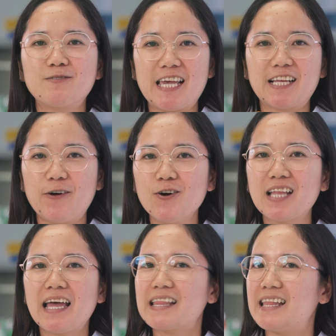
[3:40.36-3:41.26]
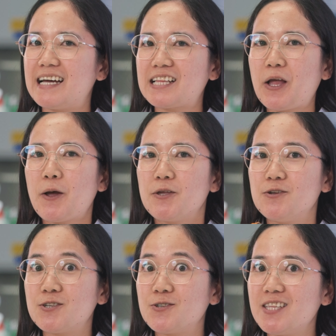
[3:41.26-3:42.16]
take note that you
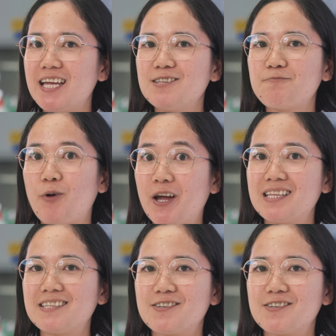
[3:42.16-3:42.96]
shouldn't point it